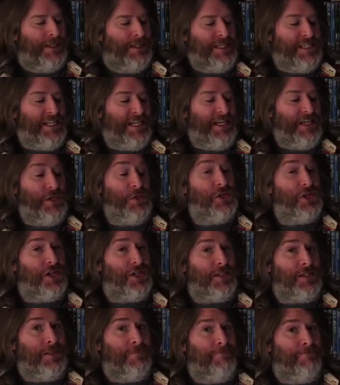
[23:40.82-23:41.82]

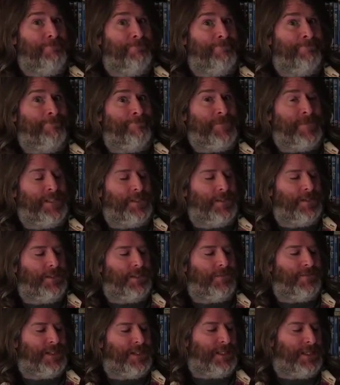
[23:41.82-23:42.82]
delusional,
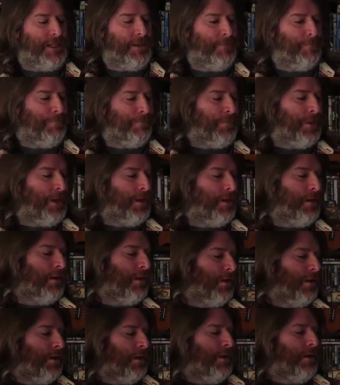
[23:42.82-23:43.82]
obviously.
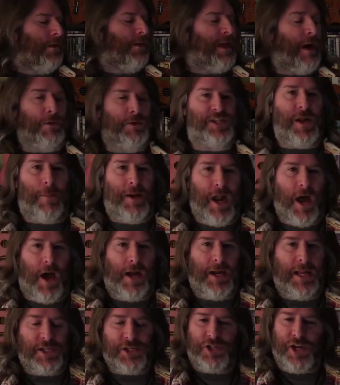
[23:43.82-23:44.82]
That was number
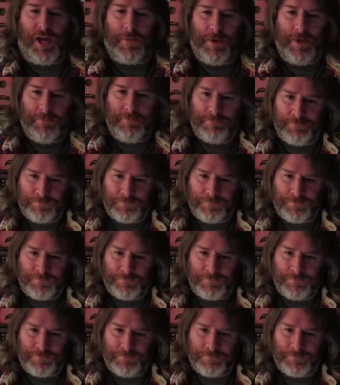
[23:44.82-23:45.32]
9, ladies and gentlemen.